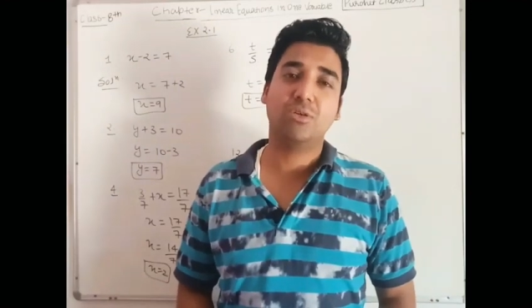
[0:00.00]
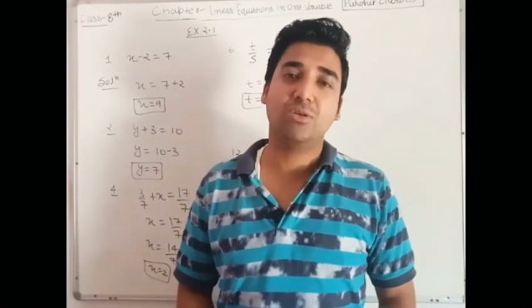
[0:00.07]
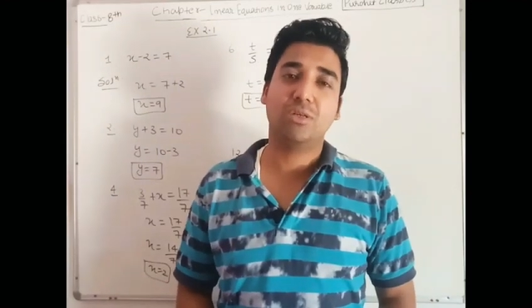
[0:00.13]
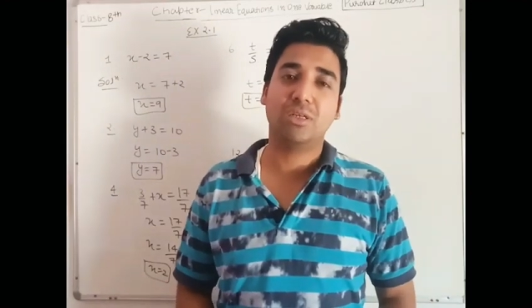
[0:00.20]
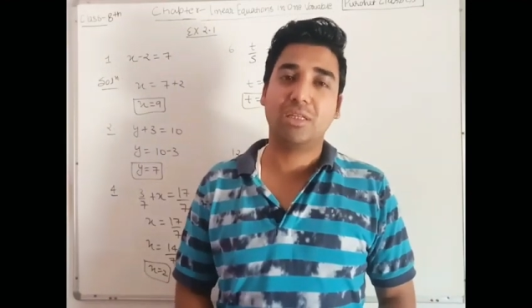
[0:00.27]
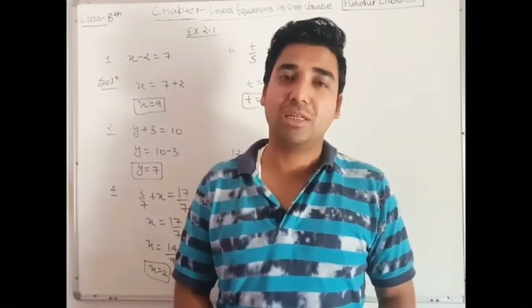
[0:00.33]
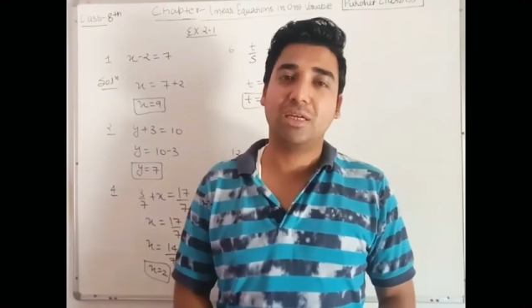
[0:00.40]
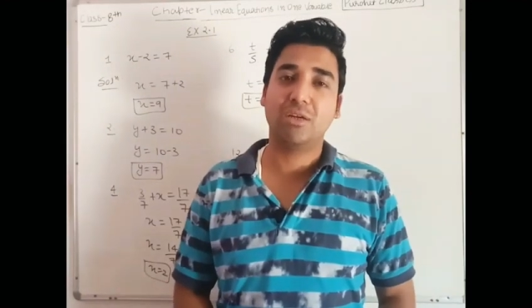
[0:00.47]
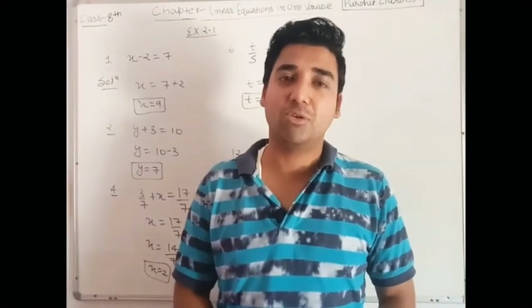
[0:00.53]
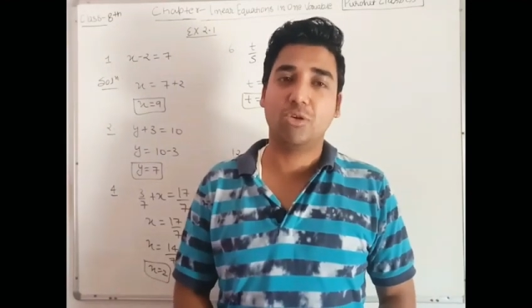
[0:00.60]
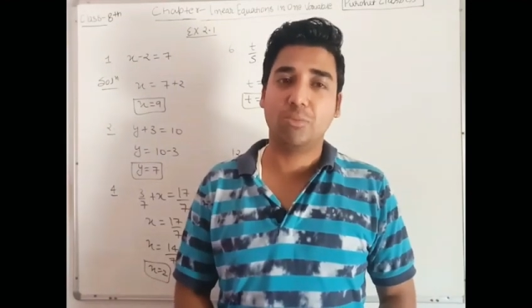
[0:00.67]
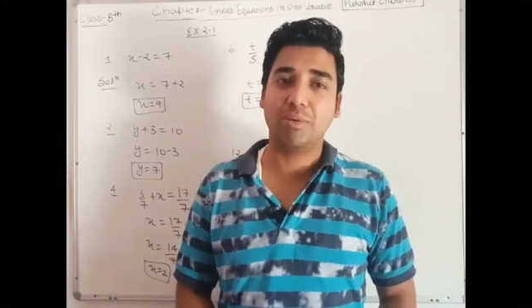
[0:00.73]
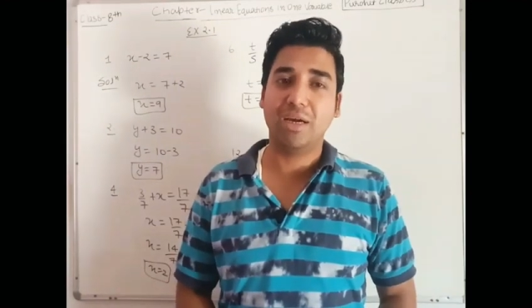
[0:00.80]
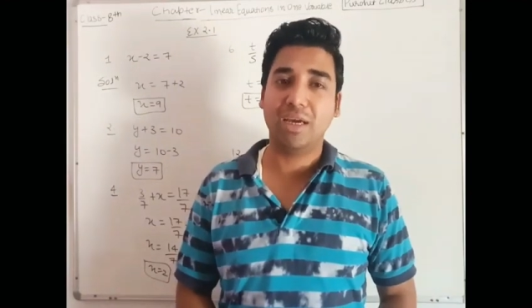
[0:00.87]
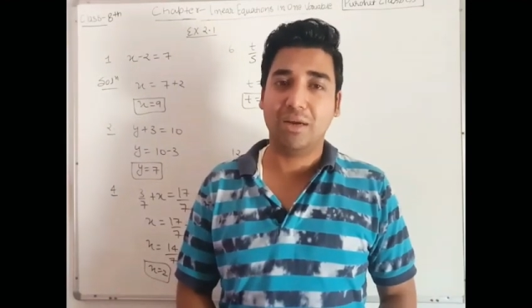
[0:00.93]
Till then,
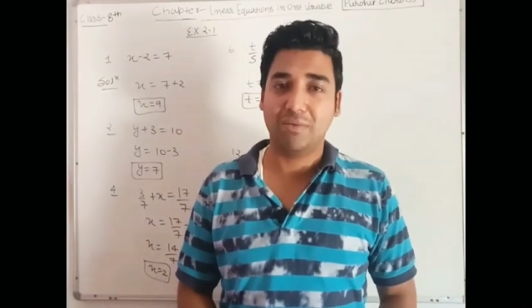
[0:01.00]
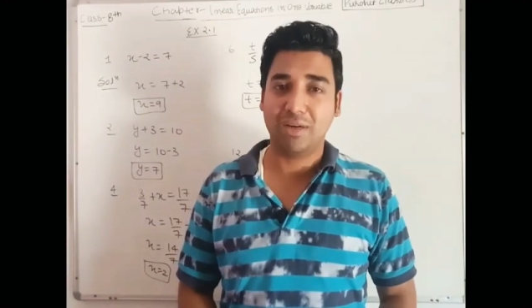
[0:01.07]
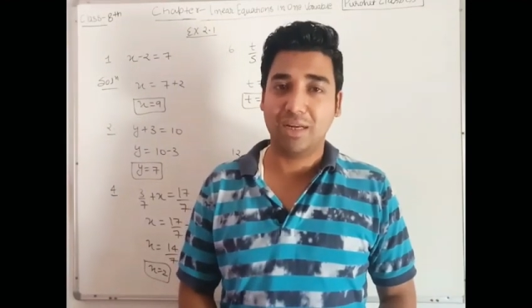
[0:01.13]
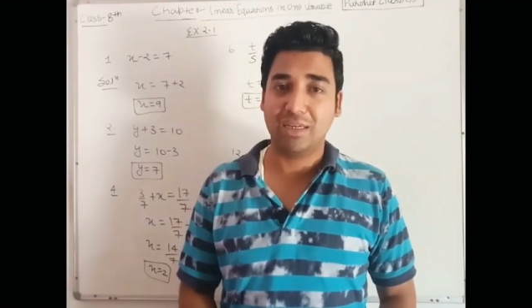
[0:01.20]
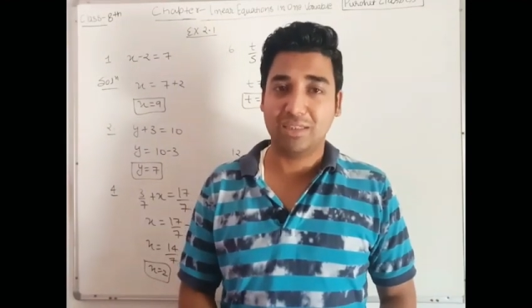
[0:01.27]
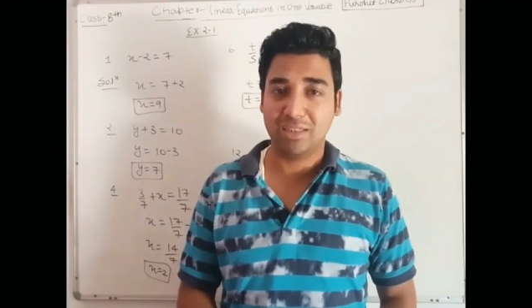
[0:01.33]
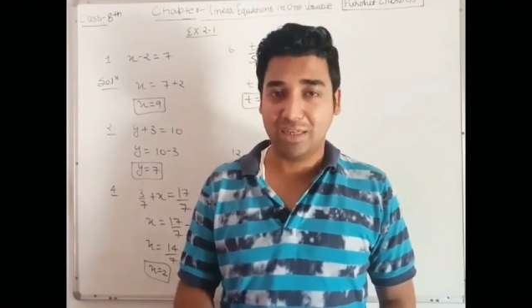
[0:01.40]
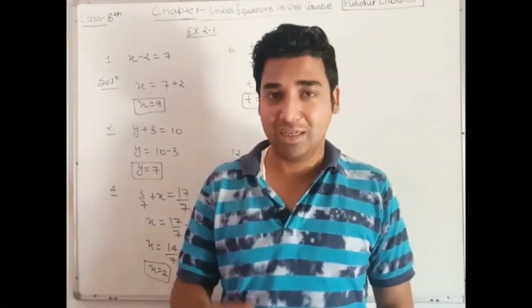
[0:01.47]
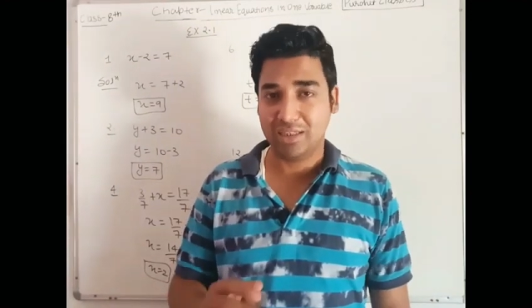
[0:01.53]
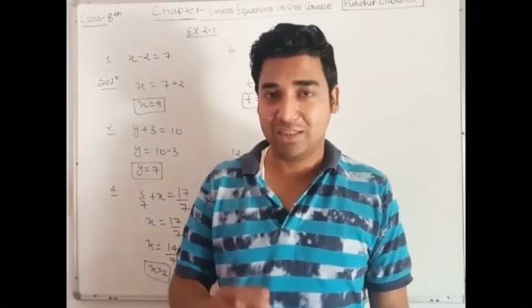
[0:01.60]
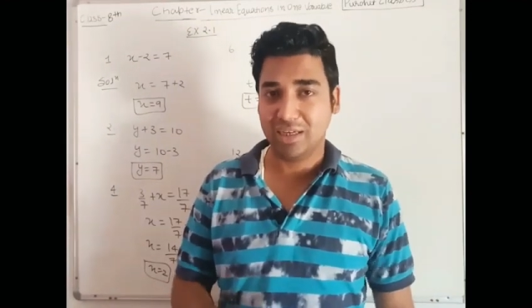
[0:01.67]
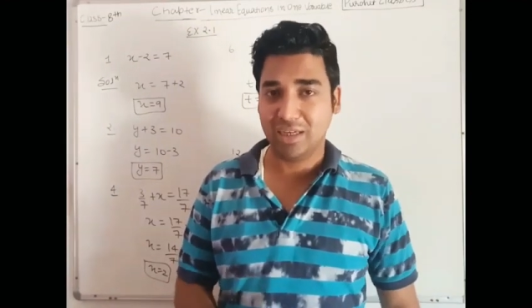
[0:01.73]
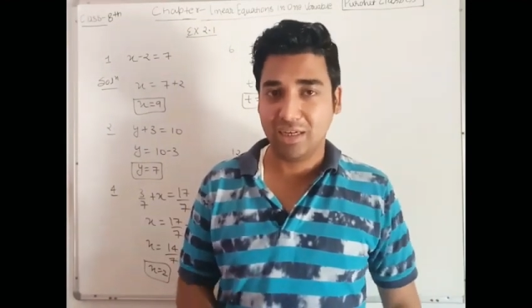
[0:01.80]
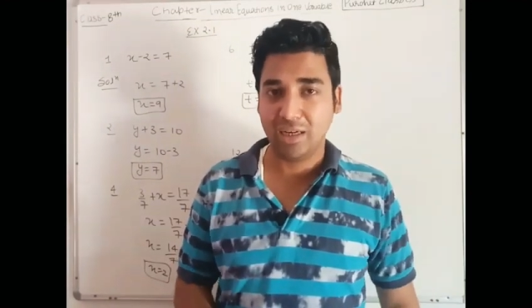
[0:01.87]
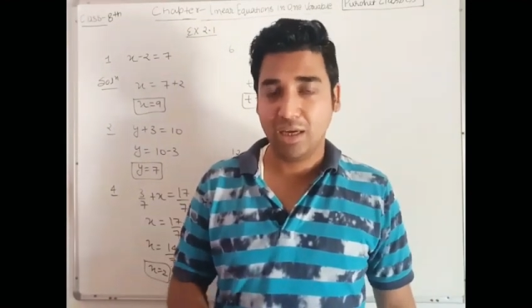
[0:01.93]
goodbye, have a nice day, and Jai
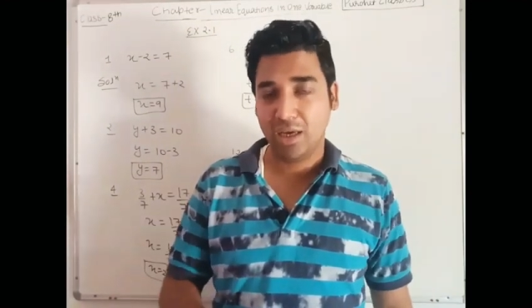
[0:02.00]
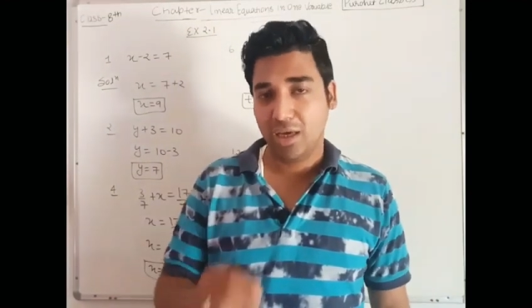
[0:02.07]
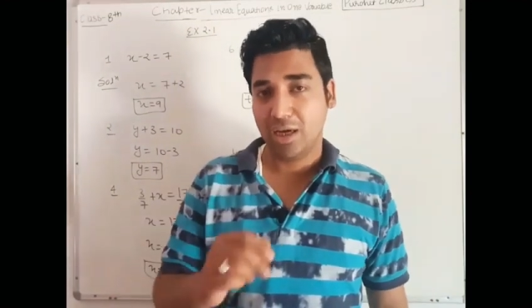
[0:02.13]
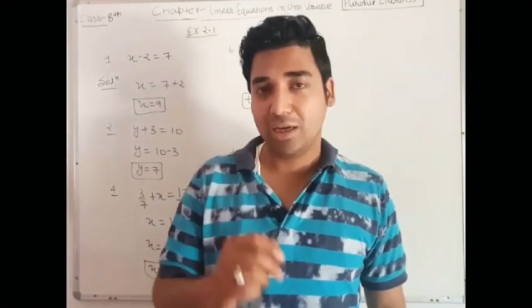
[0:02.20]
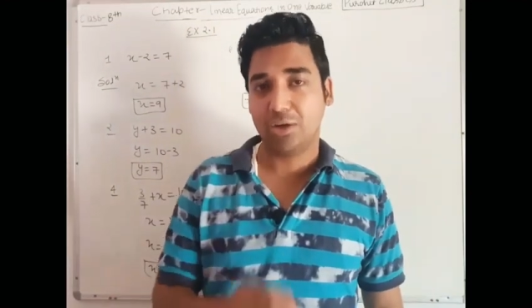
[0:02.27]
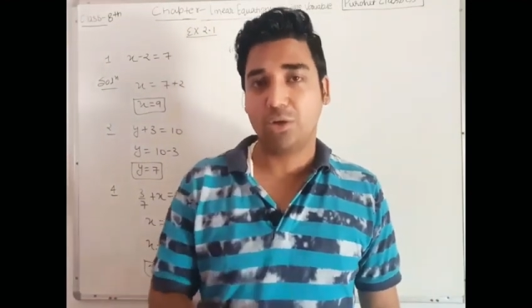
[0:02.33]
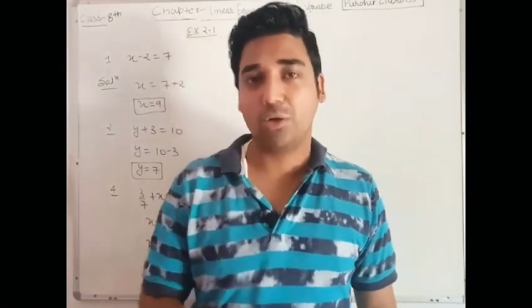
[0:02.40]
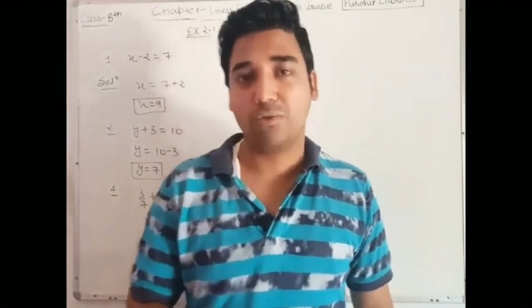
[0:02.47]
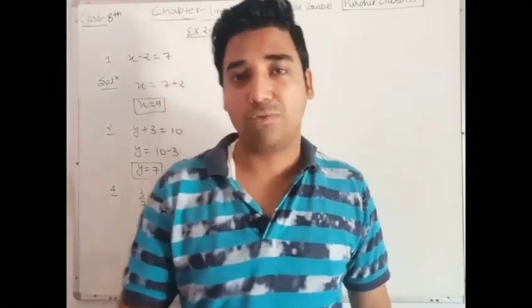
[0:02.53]
Hind, and don't